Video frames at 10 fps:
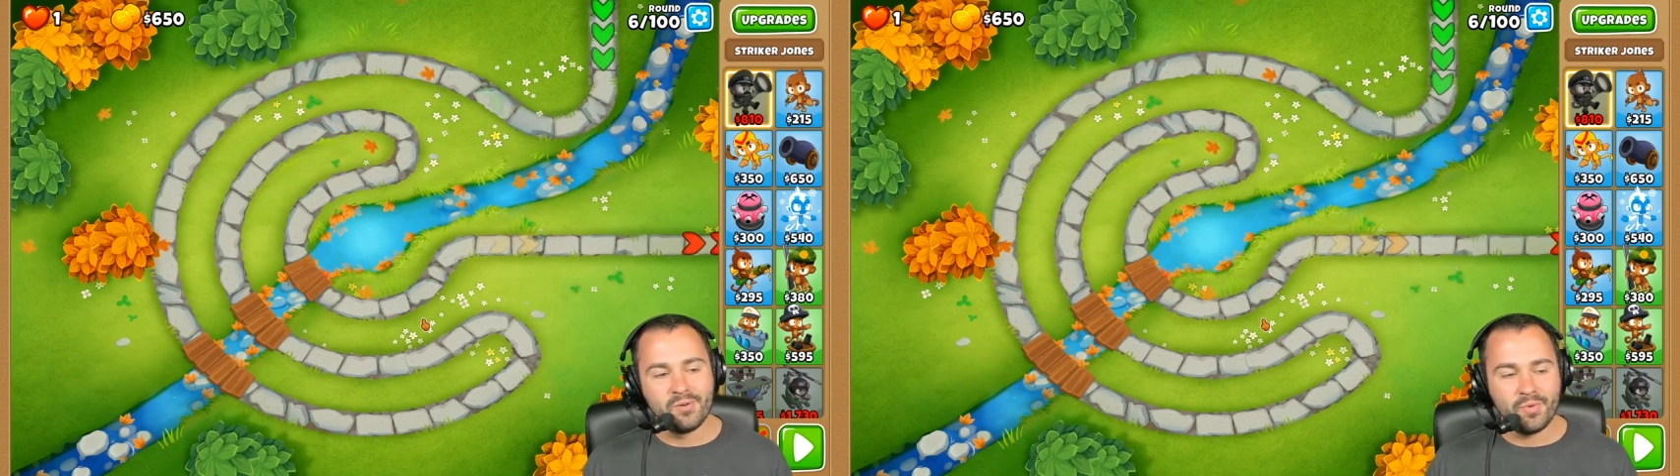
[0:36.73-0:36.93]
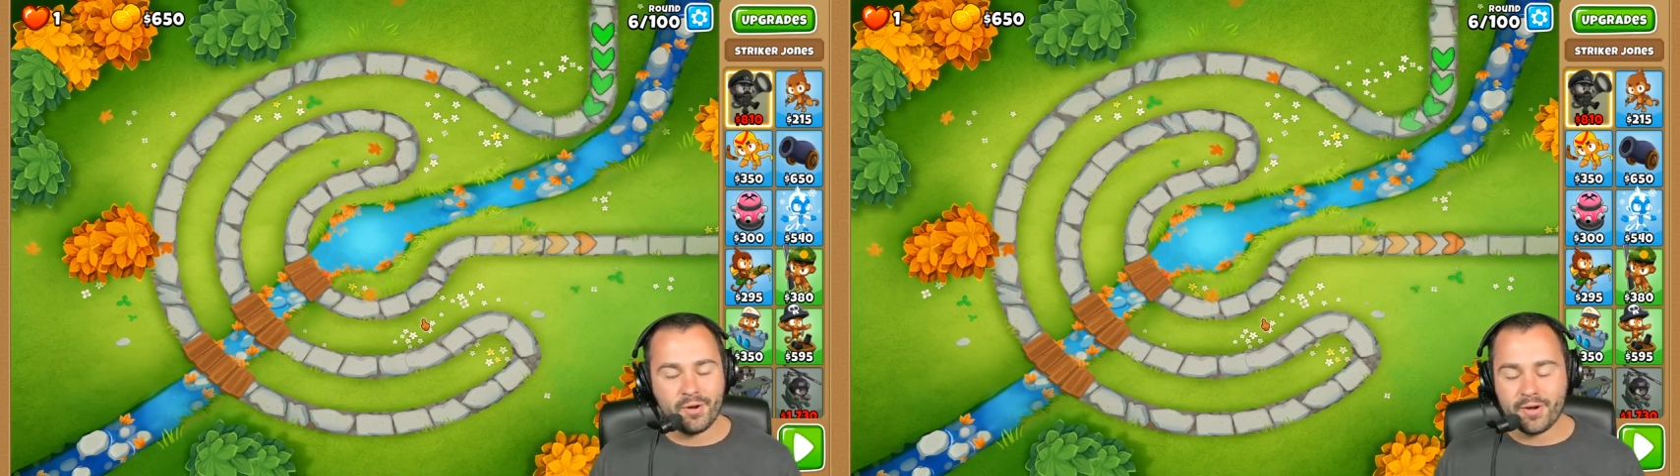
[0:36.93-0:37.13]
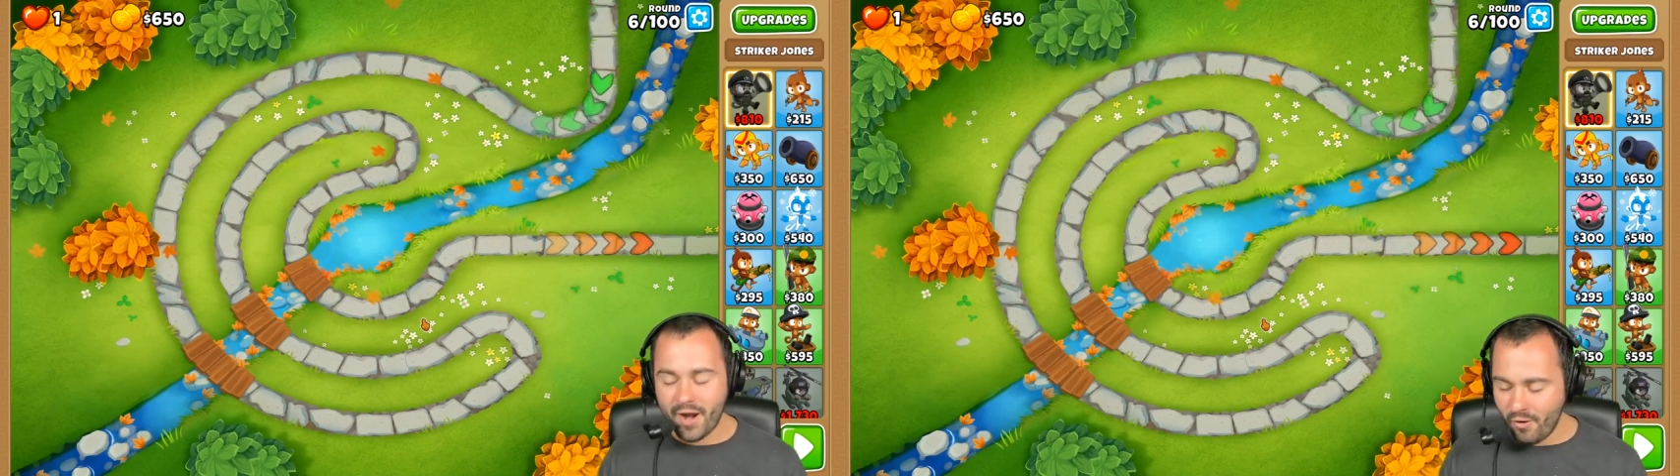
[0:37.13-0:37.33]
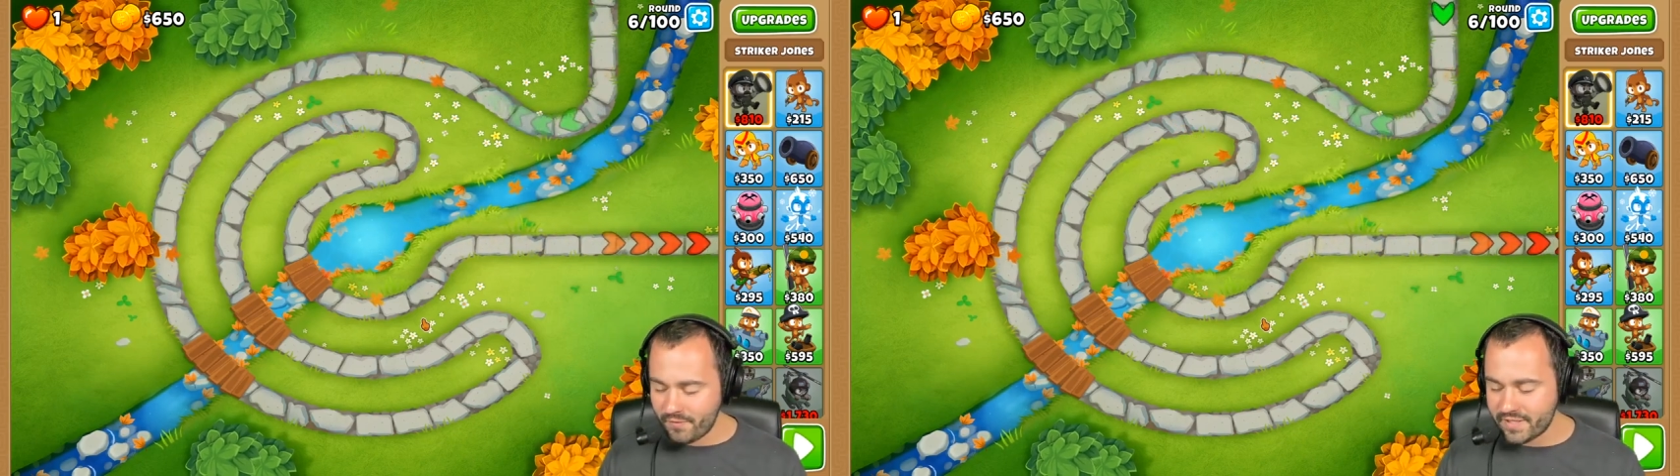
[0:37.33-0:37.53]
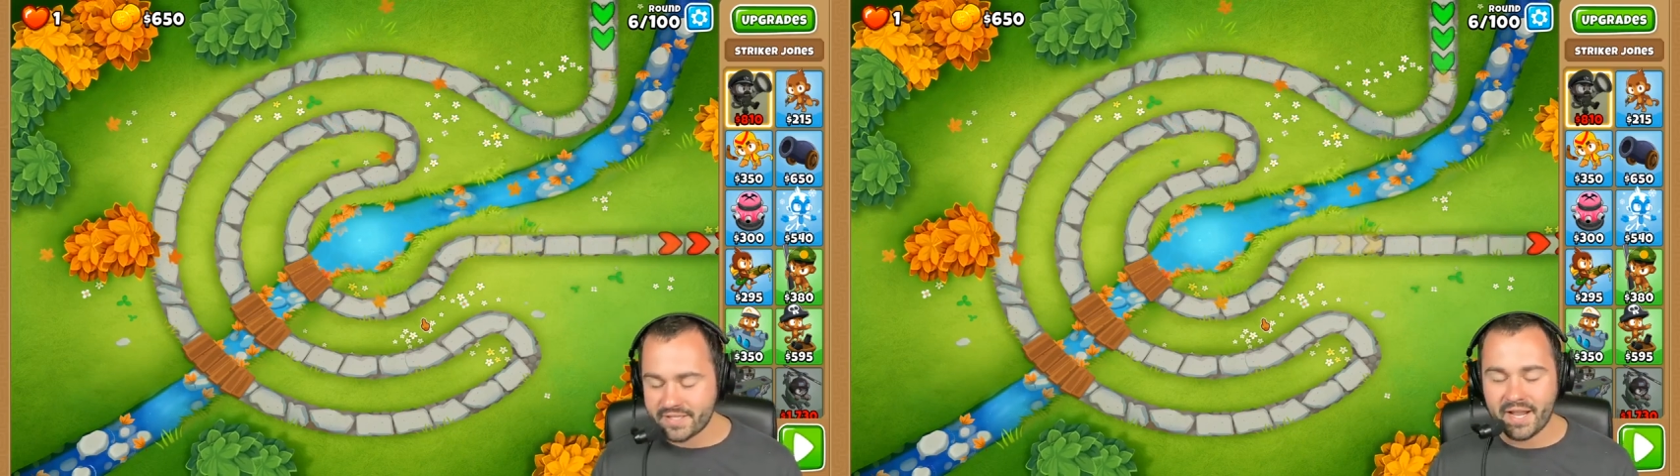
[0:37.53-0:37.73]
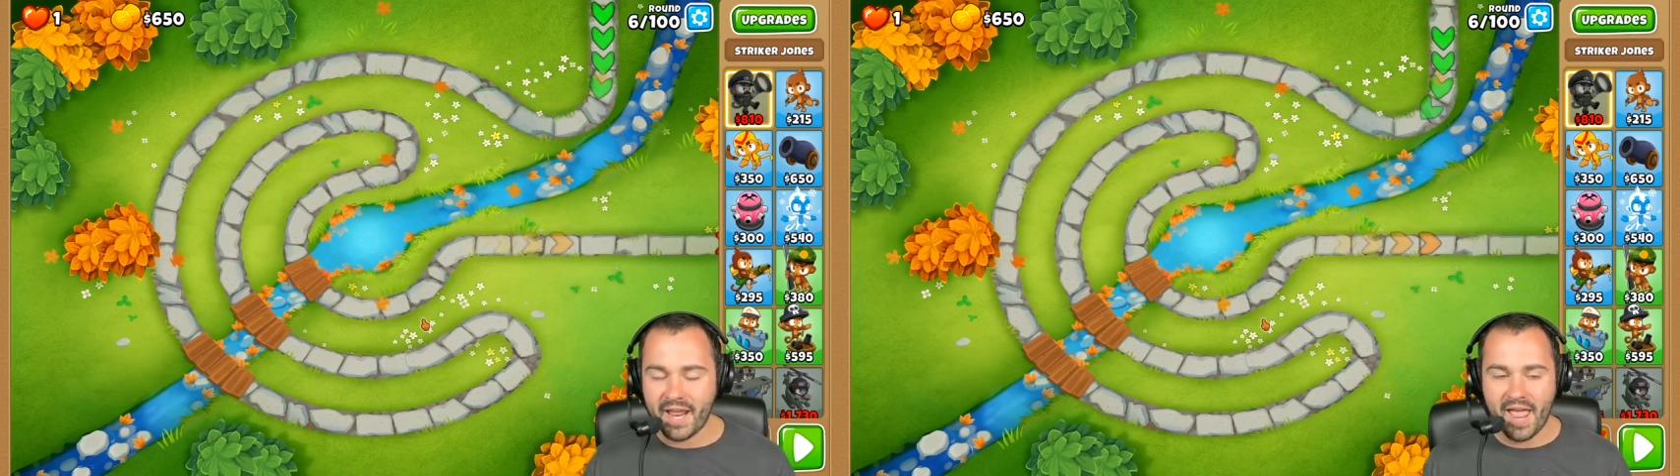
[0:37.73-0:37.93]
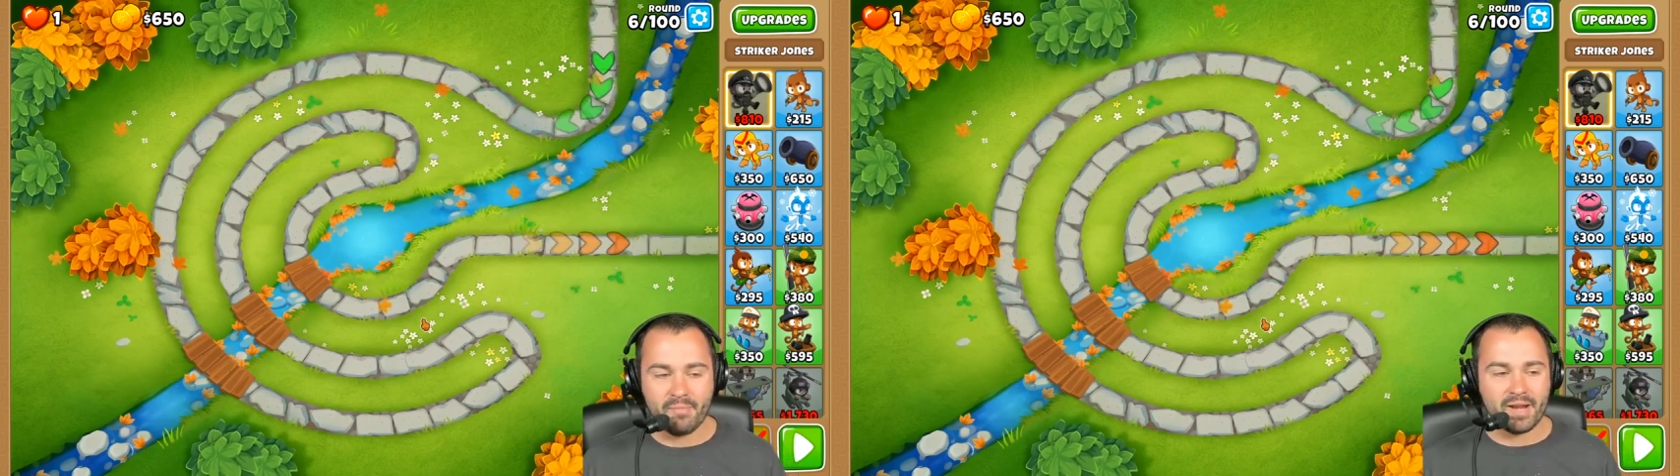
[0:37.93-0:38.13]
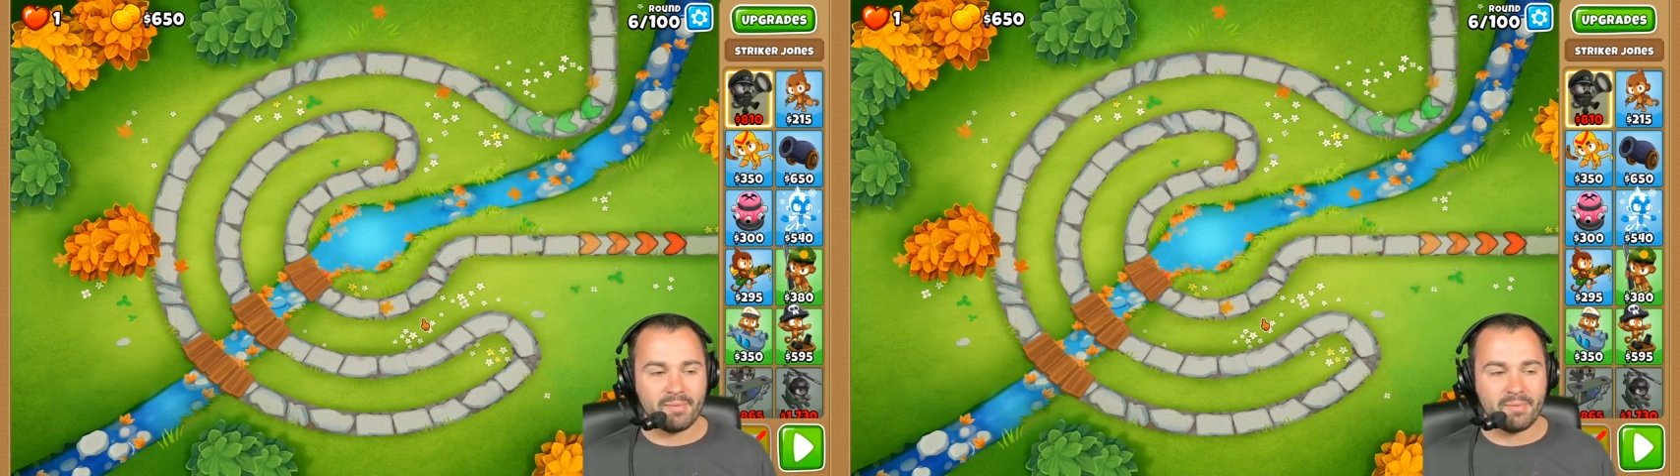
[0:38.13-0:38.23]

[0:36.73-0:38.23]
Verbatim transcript: We don't know if this is going to happen.